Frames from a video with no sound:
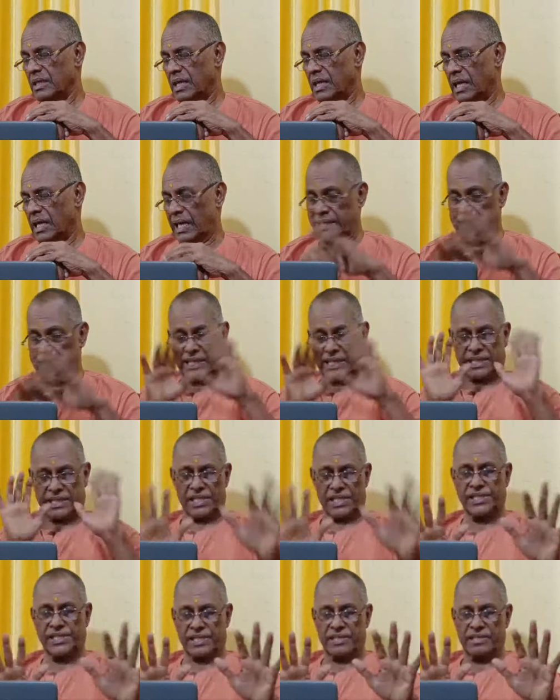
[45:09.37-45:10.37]
And the
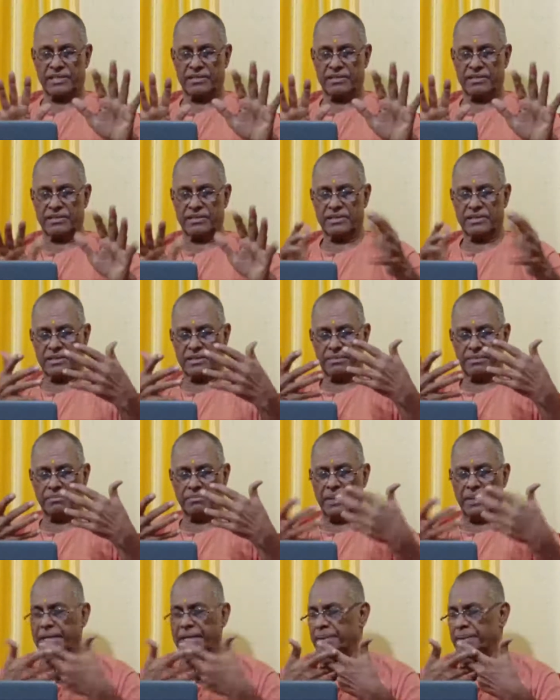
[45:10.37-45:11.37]
trust
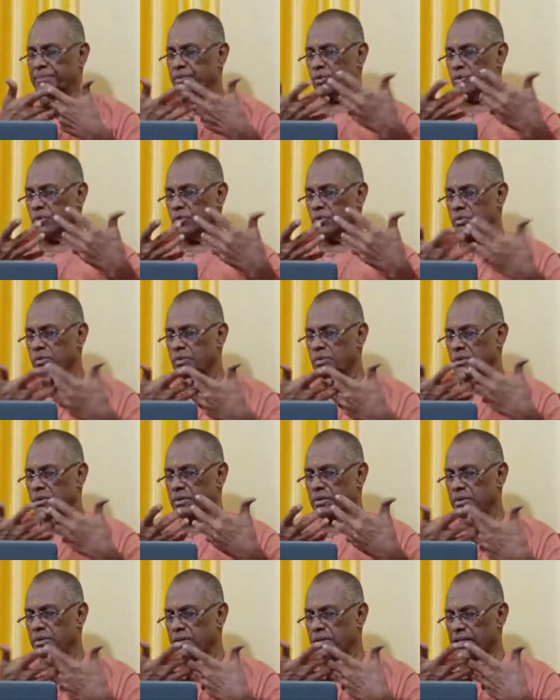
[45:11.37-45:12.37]
made him to
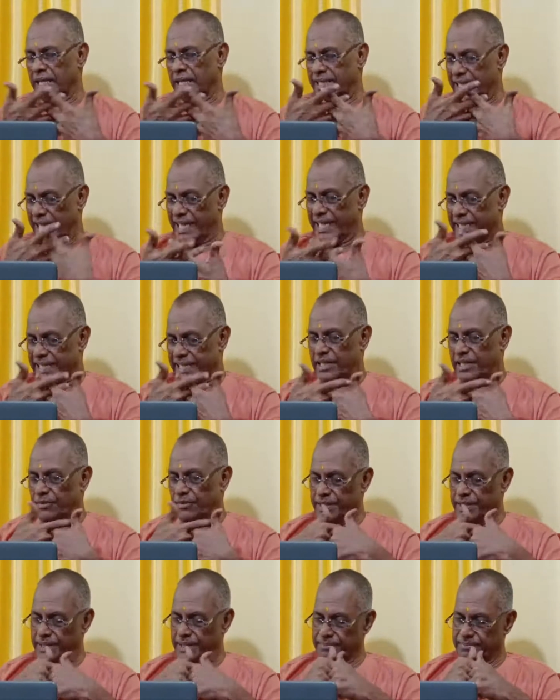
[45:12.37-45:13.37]
get connected
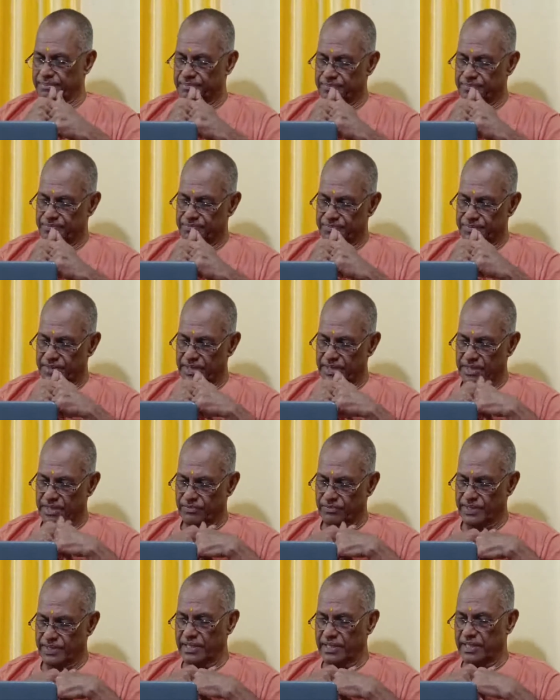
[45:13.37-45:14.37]
with him,
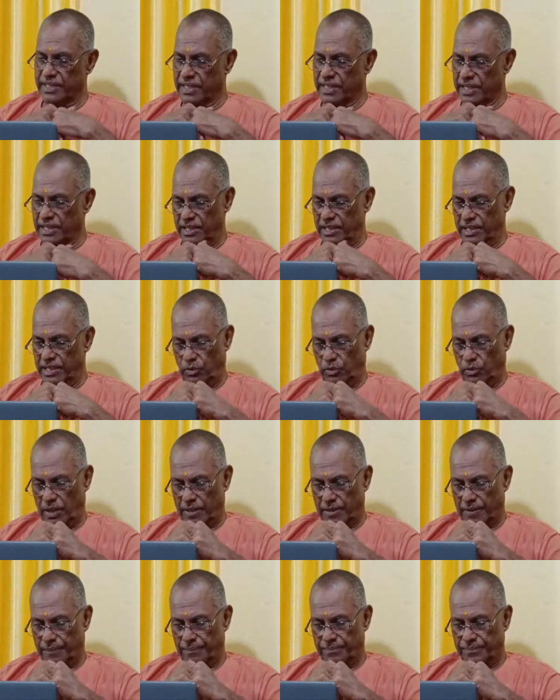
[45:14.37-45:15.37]
with the inner indweller.
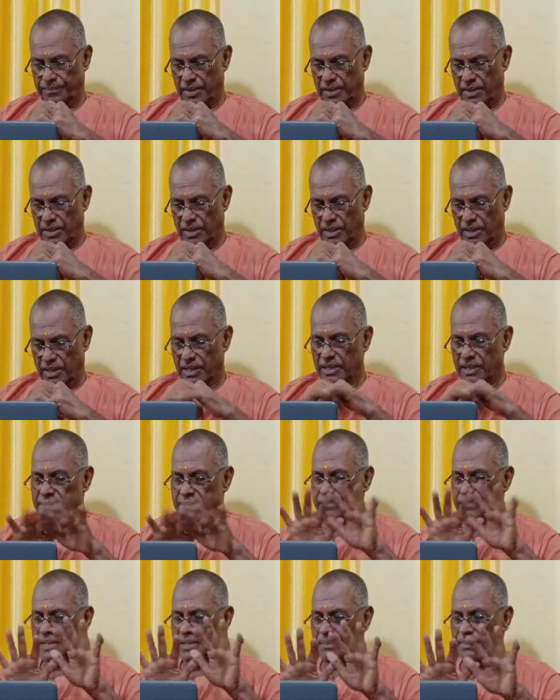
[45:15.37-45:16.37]

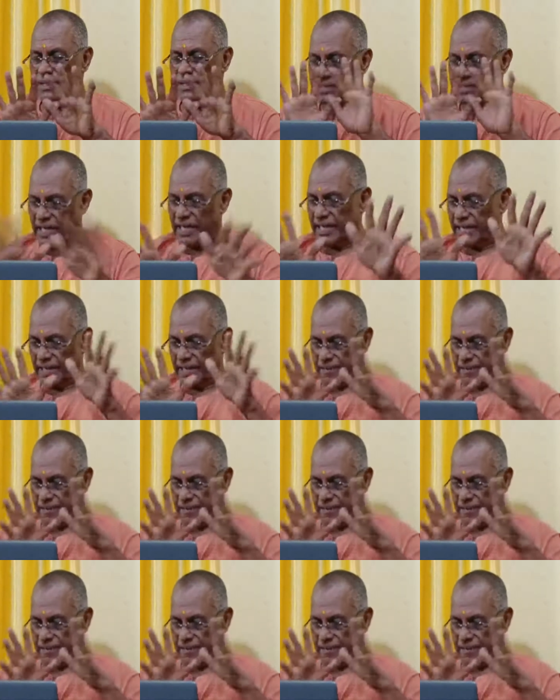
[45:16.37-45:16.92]
That means surrender.